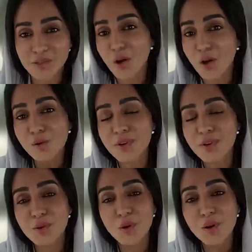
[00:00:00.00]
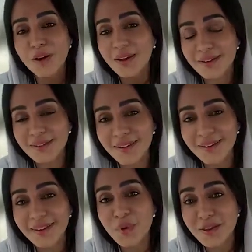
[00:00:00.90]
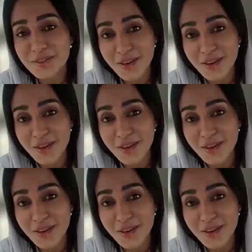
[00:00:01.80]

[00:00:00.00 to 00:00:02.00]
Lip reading: So I always go in